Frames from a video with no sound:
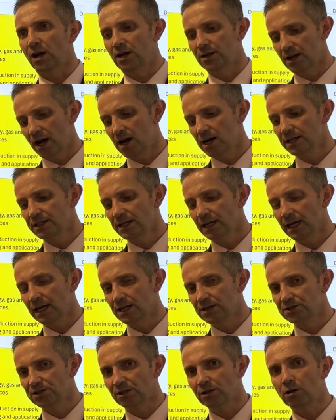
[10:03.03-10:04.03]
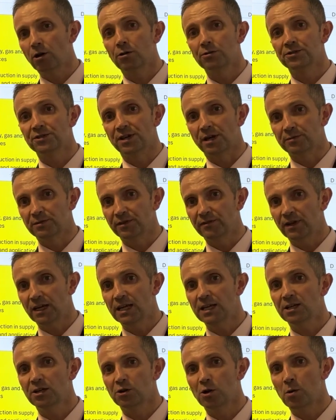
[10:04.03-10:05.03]
and ideas and concepts of
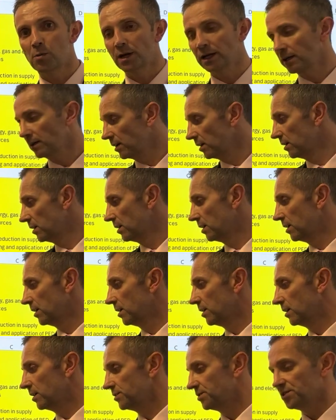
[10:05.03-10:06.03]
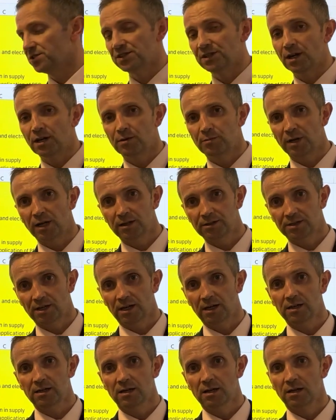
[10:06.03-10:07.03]
economic
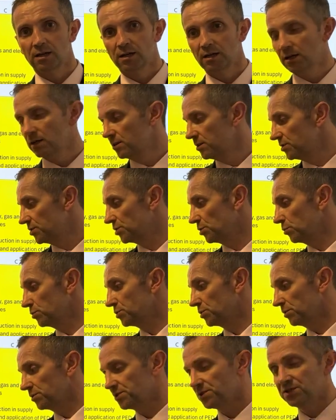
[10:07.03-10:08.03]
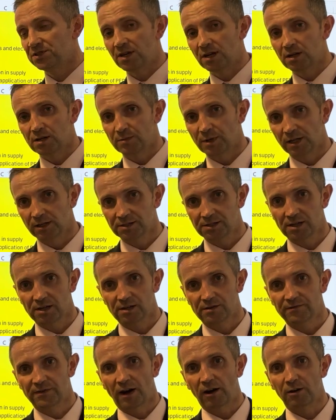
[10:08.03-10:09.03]
sustainability social sustainability and
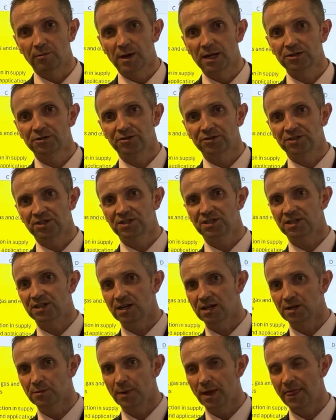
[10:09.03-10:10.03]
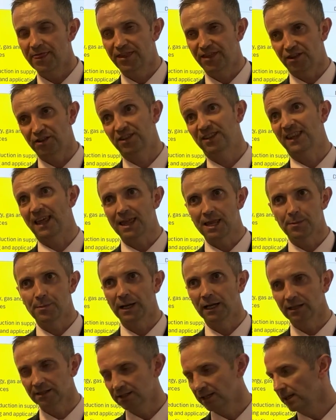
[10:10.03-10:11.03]
environmental sustain
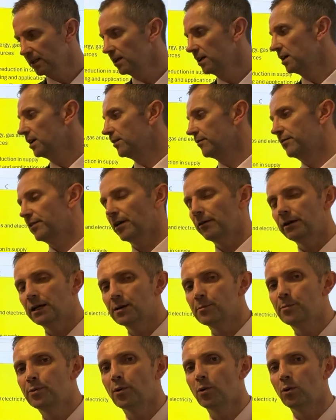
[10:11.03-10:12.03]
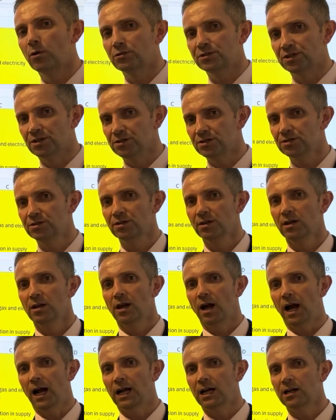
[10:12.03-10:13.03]
sustainability, very important.
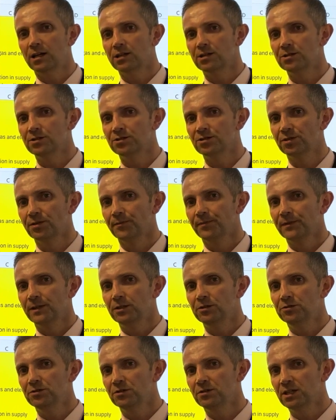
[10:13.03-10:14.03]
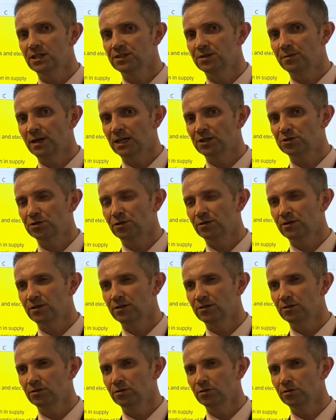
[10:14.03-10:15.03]
And you do need to make sure that
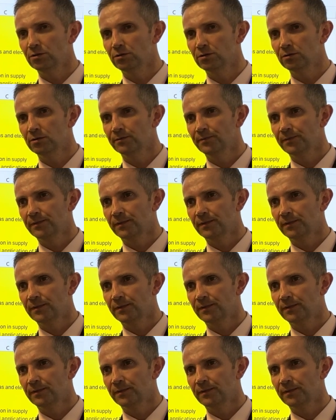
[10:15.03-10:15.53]
you